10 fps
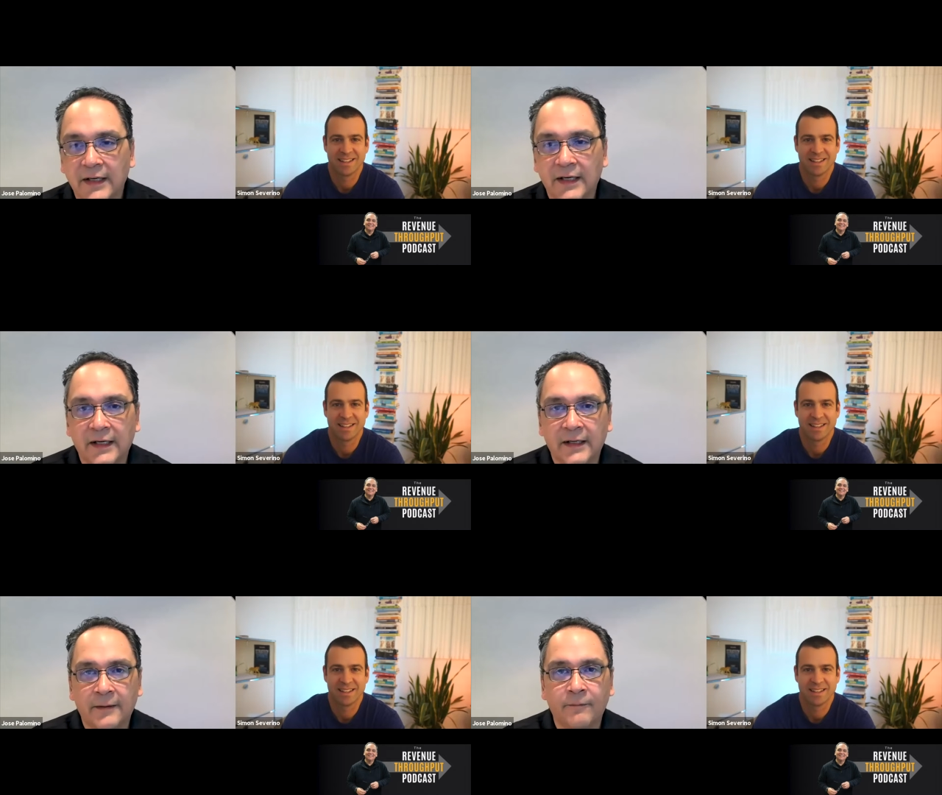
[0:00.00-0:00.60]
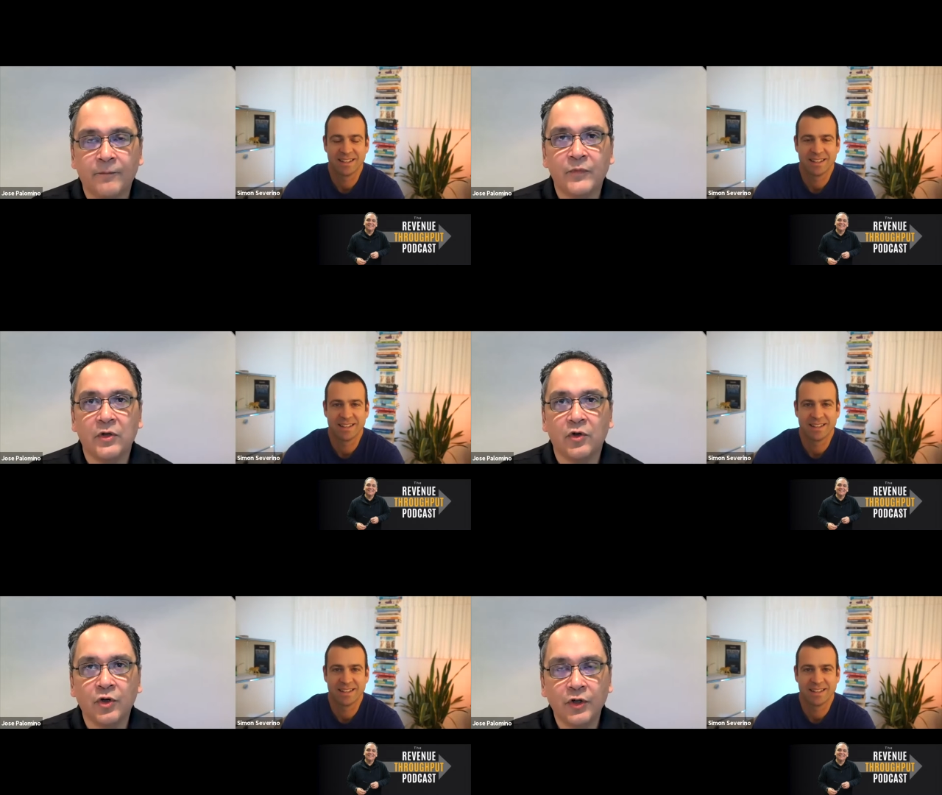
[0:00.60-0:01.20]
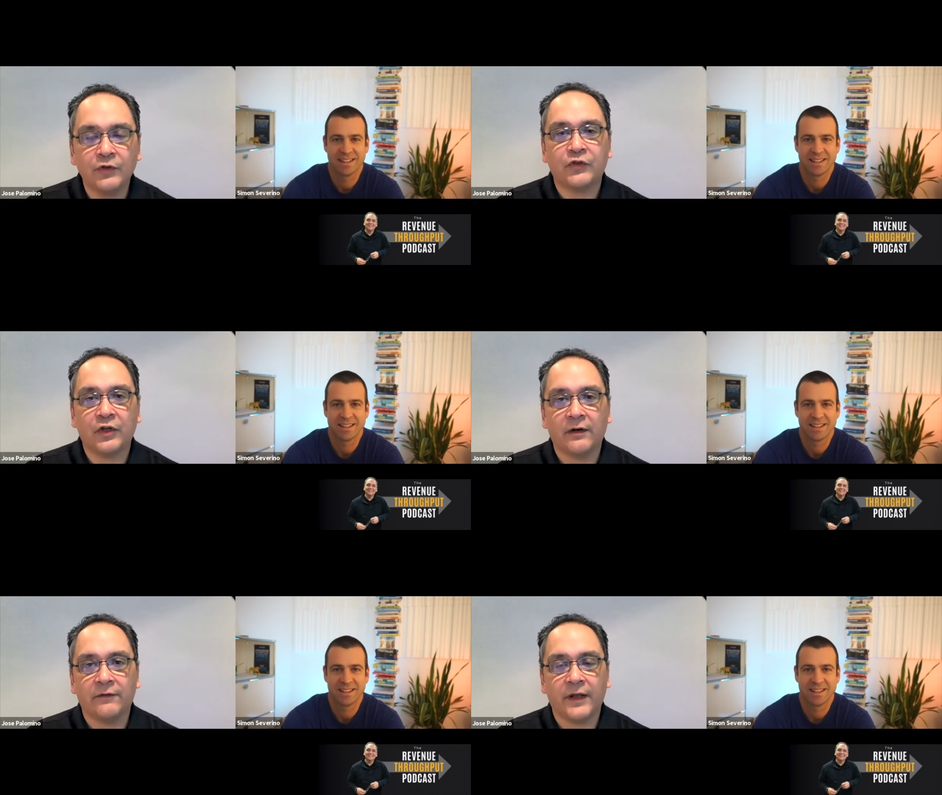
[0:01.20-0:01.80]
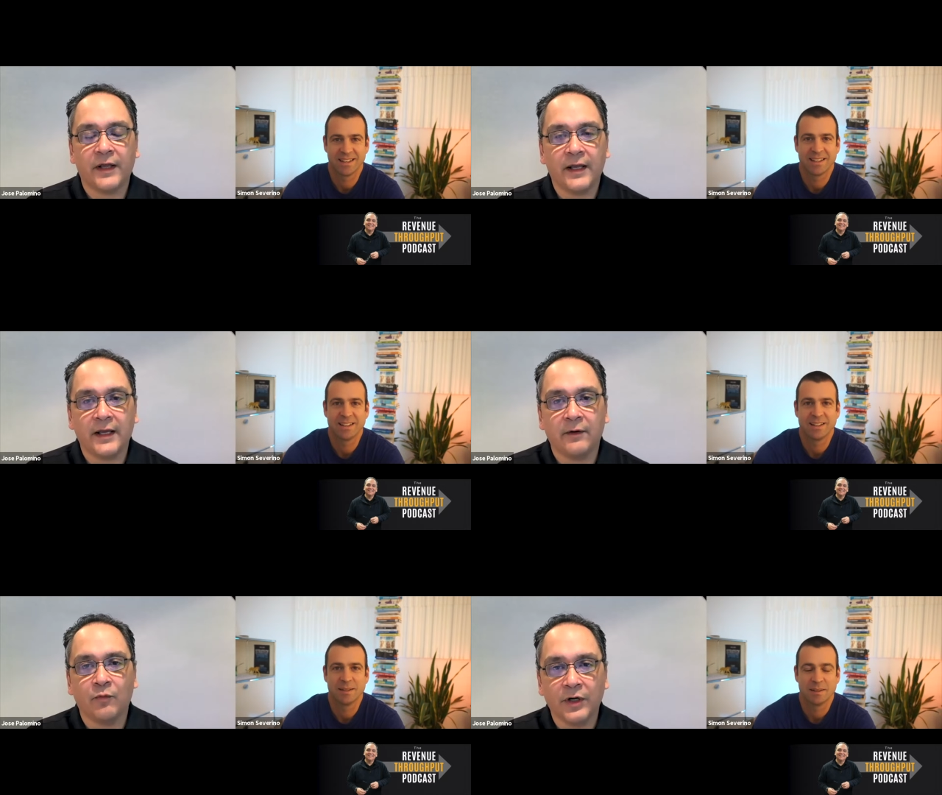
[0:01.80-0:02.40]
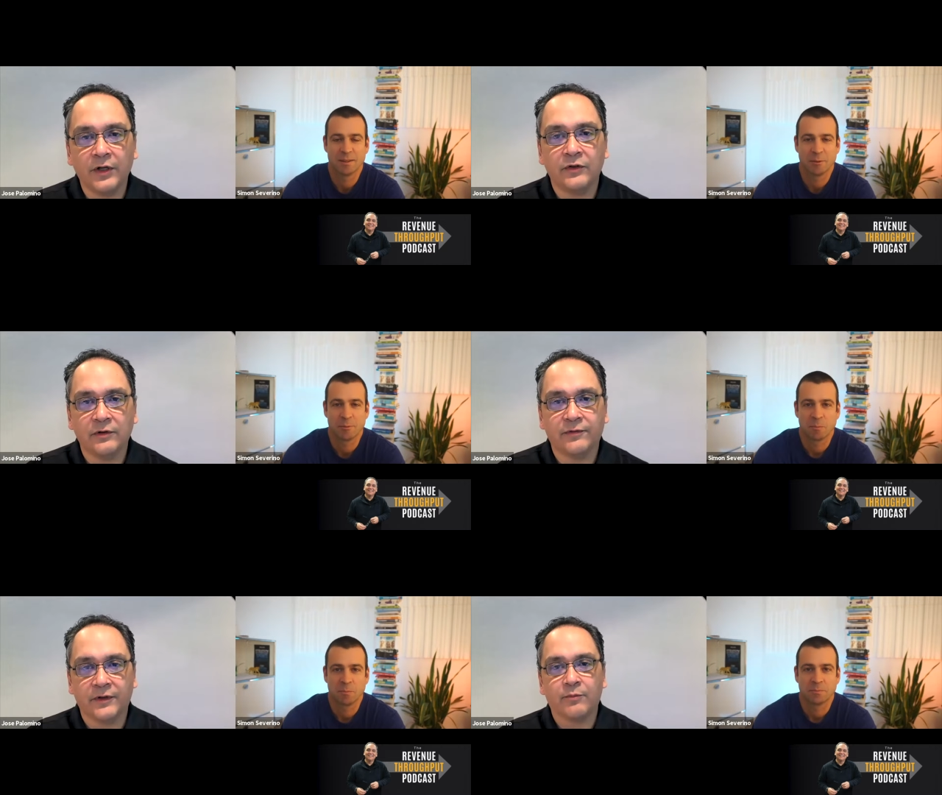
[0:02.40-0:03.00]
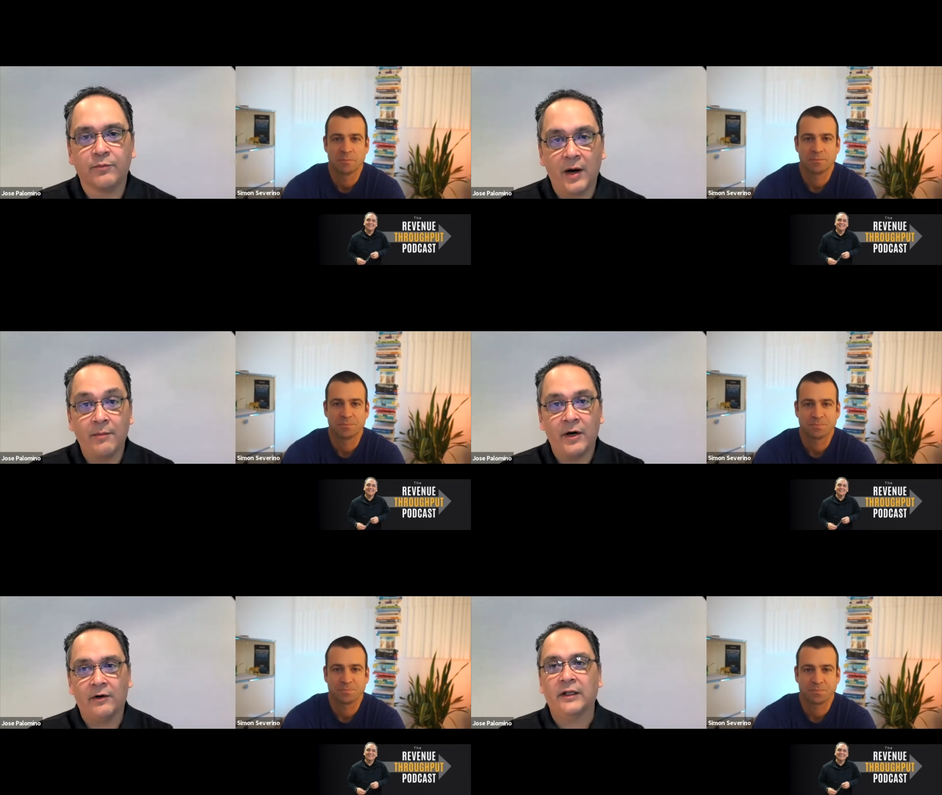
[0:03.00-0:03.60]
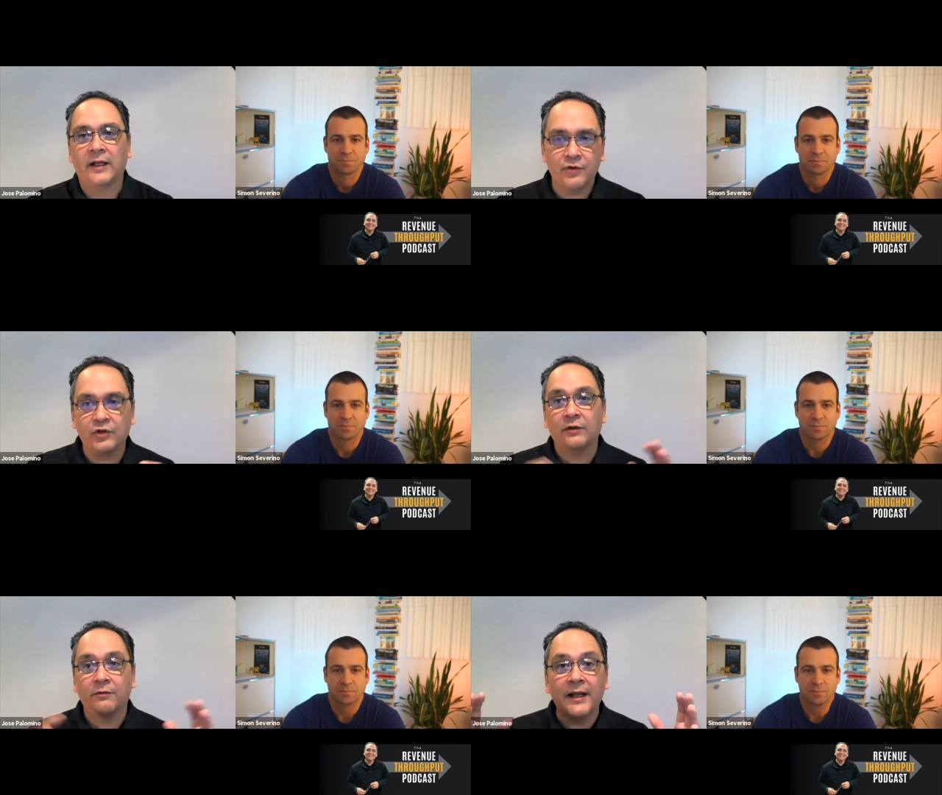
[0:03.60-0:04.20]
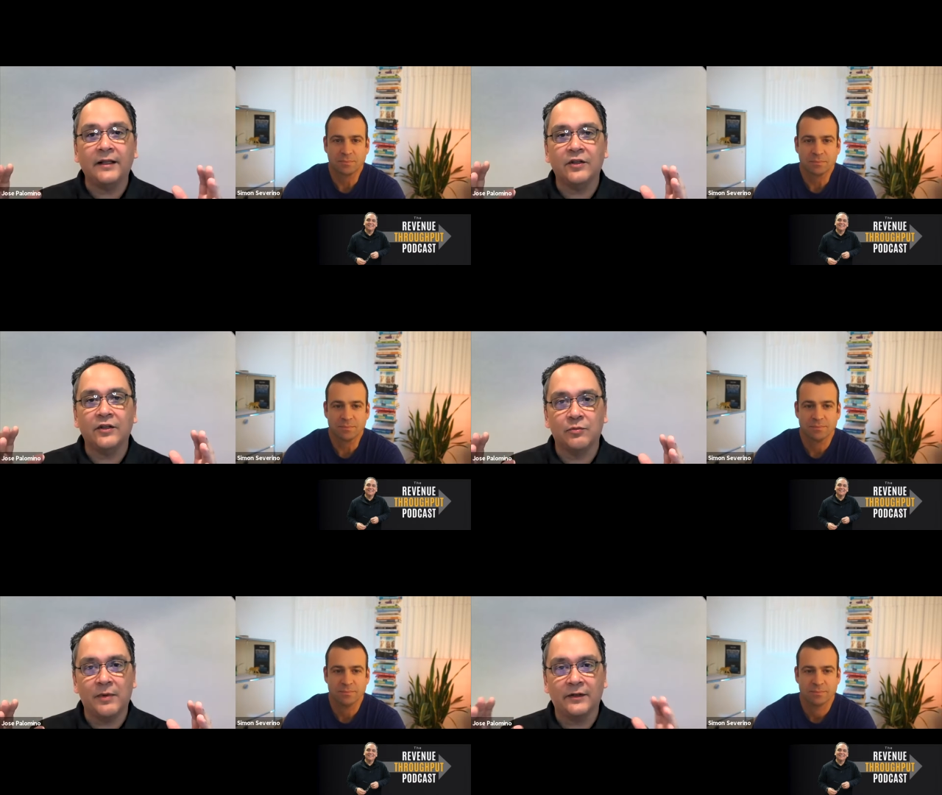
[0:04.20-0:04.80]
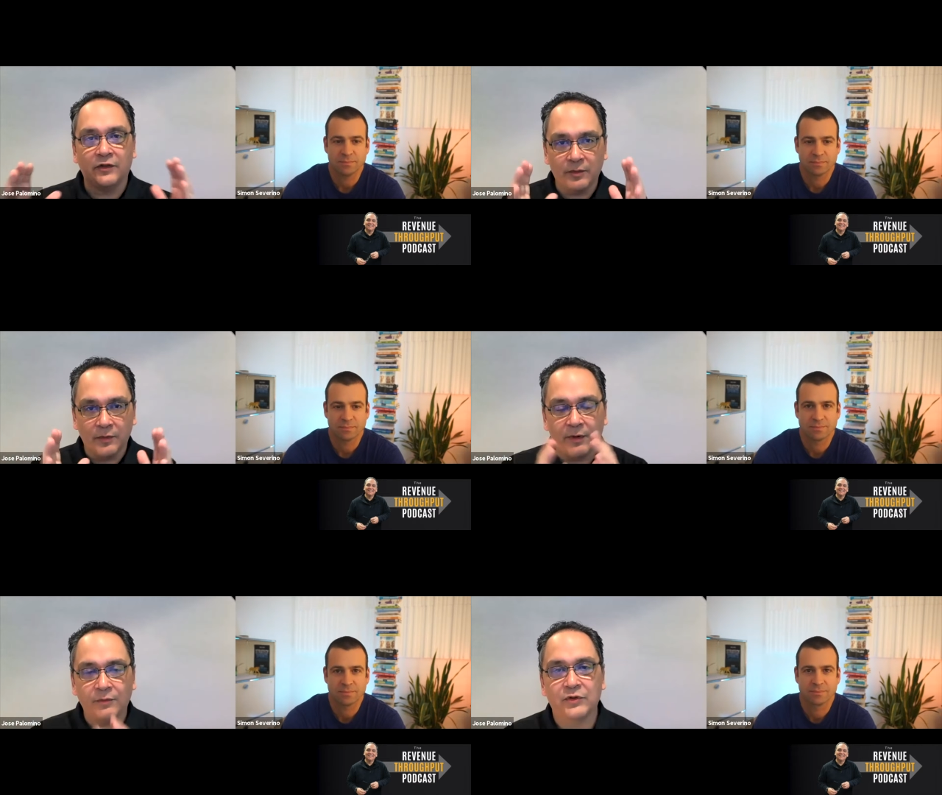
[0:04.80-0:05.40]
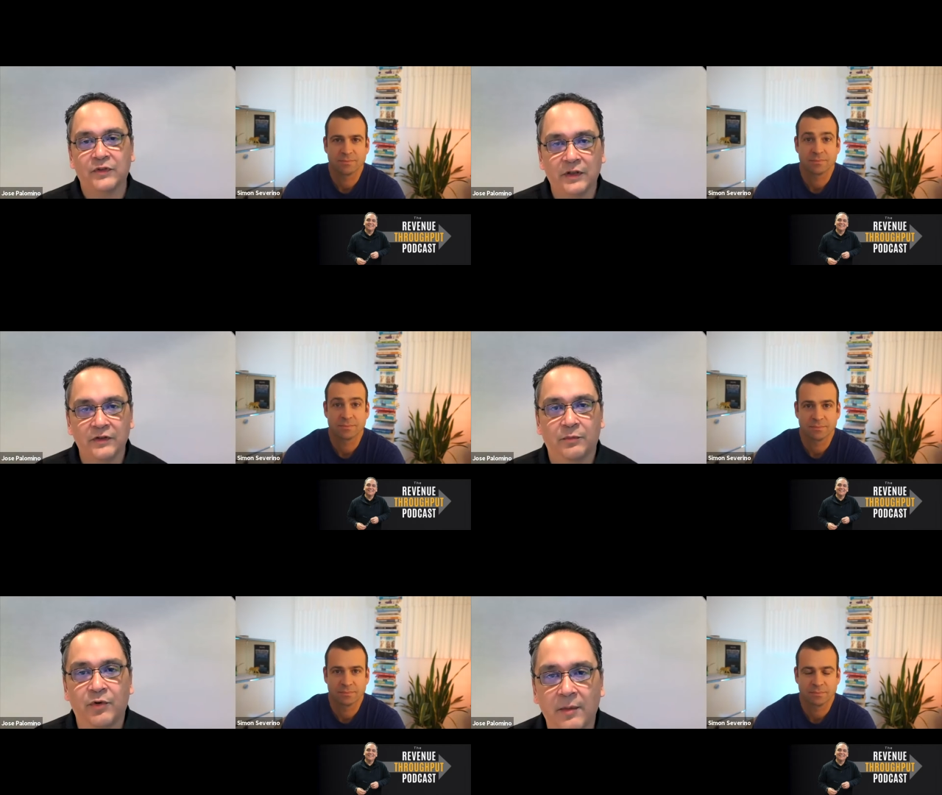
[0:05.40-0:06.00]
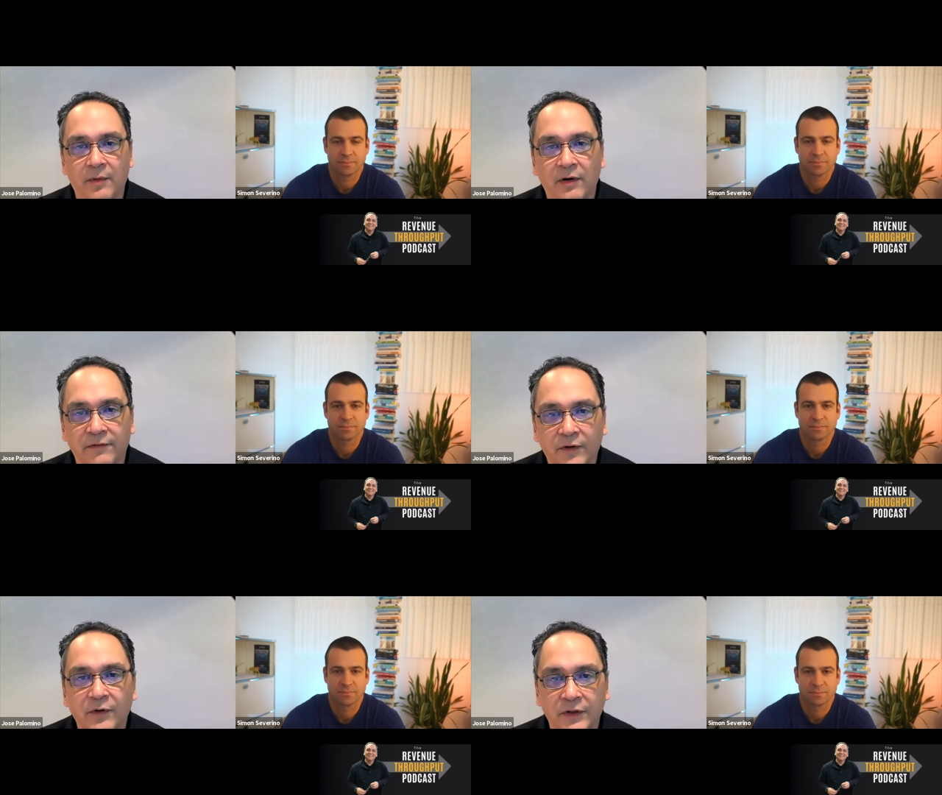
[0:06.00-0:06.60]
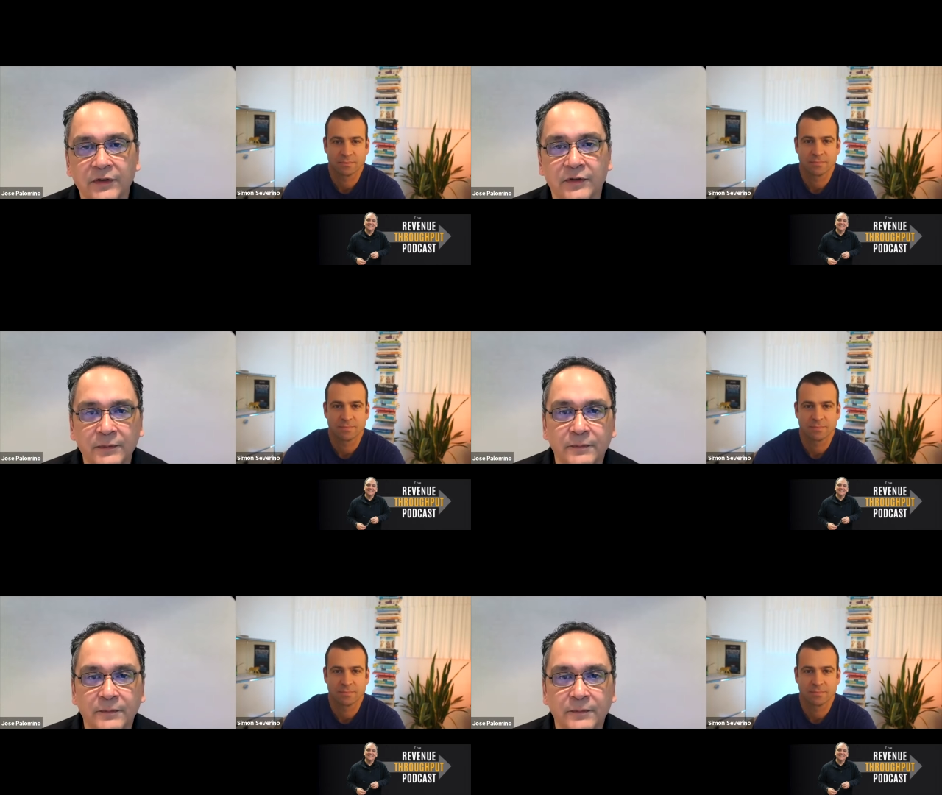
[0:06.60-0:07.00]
Speaker 1: um, who do you serve and what do you do for them primarily? I'm sure there's many things you might do, but what would you say is the primary focus?